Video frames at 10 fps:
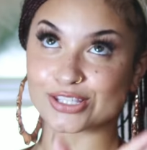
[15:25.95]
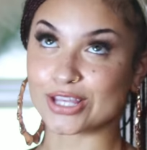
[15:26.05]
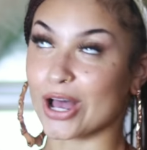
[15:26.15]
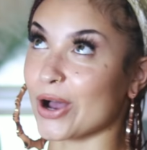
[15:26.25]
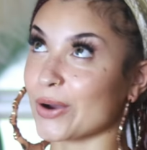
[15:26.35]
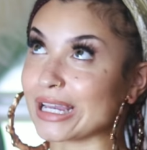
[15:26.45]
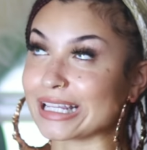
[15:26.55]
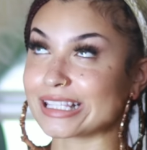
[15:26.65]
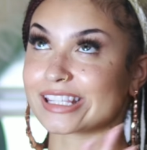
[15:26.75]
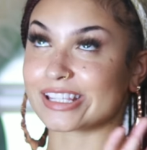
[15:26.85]
So
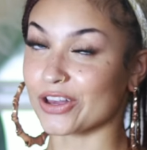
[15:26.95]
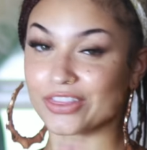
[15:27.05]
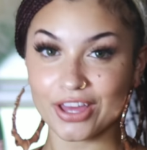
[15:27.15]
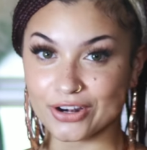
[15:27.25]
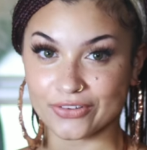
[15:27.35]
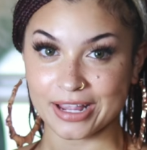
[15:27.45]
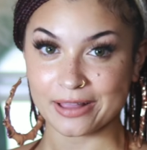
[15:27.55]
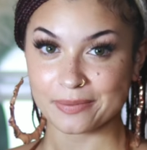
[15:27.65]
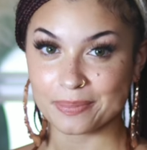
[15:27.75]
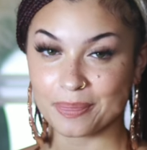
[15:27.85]
it's still
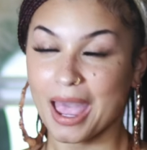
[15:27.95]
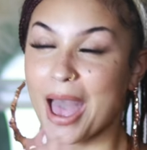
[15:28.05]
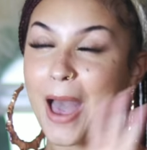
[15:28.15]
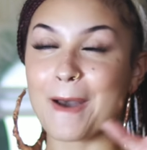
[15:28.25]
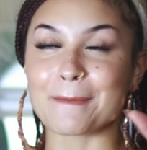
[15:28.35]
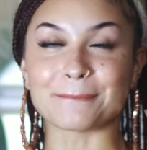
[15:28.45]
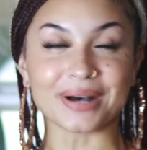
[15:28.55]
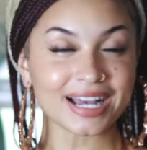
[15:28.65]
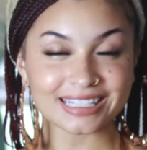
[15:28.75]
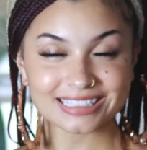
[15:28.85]
thundering,
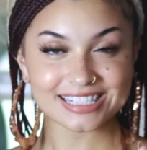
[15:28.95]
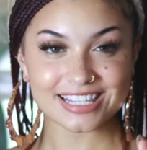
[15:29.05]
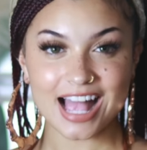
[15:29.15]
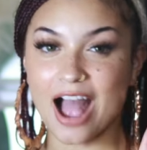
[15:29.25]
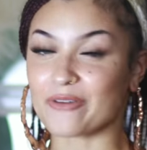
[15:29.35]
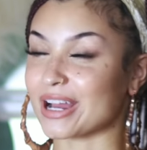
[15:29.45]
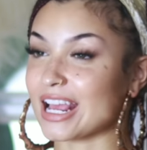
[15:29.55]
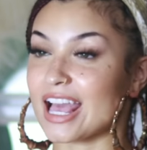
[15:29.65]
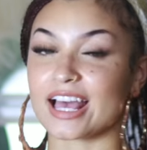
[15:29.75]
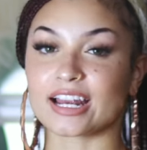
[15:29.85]
but I went
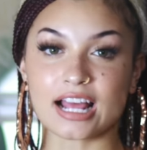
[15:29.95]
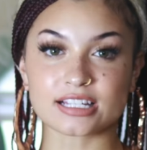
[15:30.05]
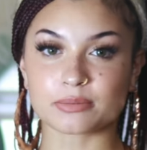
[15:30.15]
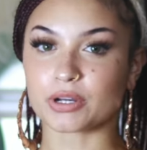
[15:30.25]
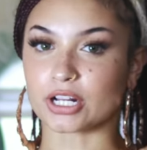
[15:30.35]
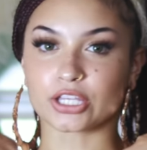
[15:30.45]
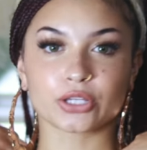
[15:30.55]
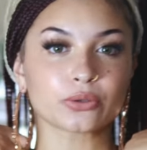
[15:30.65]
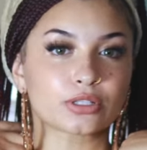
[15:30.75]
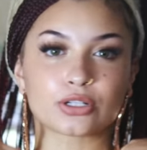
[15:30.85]
ahead, I just put a
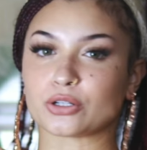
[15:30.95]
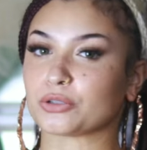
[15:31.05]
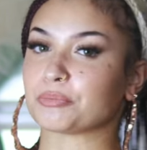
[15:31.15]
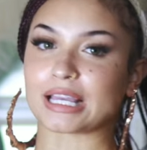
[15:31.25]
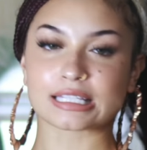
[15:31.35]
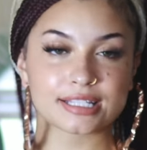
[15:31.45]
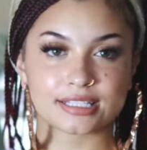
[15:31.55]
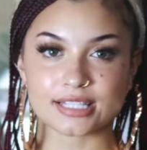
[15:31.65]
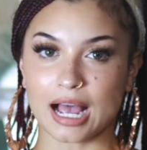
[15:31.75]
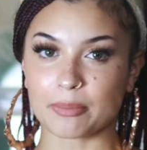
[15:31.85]
cute little
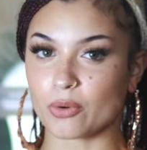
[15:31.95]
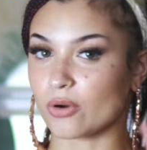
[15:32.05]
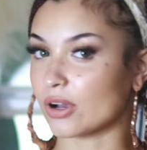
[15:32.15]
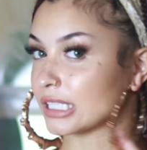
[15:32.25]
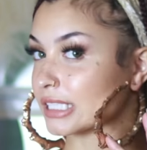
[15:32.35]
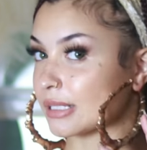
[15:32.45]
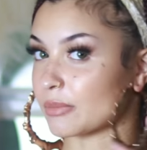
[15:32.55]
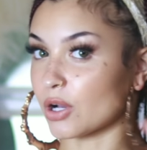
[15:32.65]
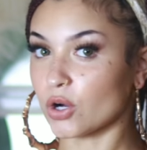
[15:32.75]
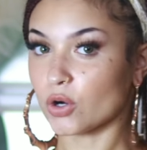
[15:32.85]
basic top on, some
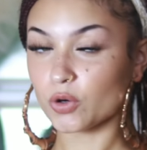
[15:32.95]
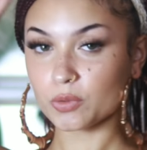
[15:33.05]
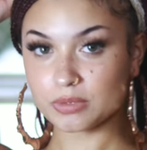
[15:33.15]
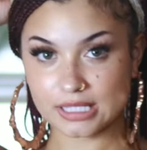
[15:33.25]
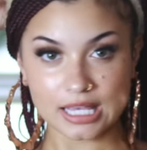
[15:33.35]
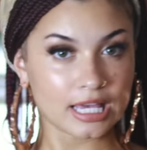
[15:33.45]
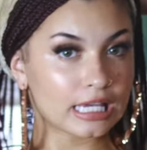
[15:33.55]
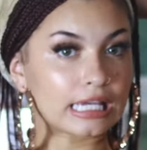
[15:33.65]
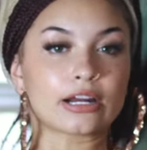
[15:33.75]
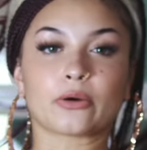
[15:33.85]
hoops.
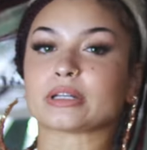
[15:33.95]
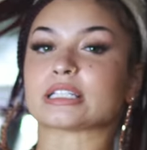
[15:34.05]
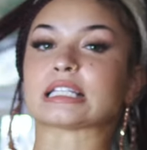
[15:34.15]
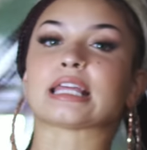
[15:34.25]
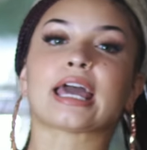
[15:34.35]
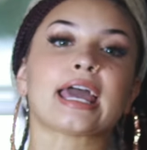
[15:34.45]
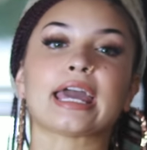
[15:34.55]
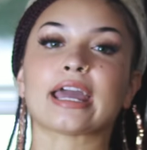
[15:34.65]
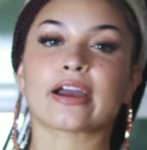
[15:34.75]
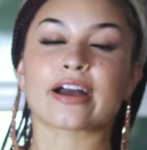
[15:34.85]
You know, we did the
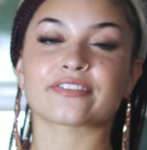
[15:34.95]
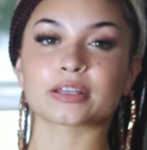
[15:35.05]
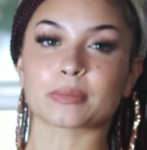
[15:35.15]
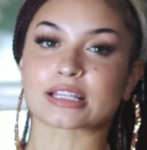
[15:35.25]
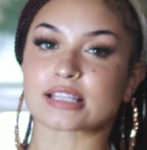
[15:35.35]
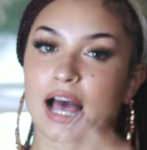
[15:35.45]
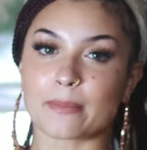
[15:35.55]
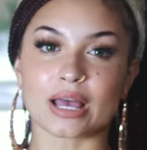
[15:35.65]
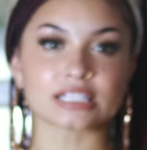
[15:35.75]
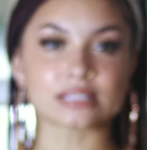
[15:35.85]
hair. I feel like my
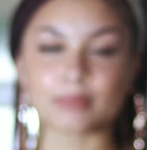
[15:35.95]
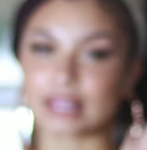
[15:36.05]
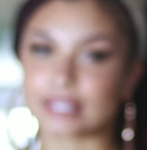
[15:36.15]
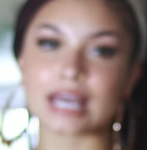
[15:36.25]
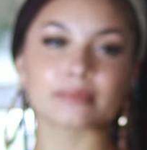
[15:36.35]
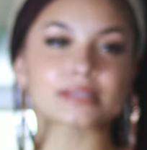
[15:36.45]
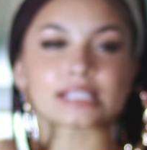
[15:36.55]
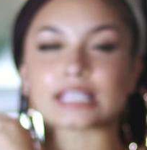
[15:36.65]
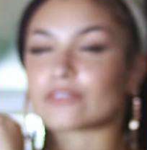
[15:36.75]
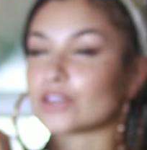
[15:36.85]
top matches my lips.
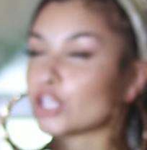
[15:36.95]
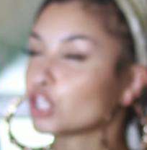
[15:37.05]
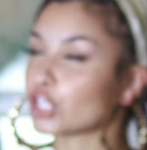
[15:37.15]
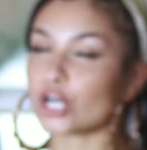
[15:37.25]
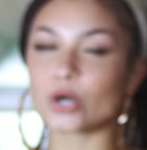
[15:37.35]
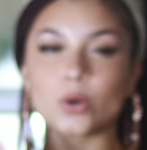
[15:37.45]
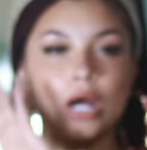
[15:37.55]
It's giving cute.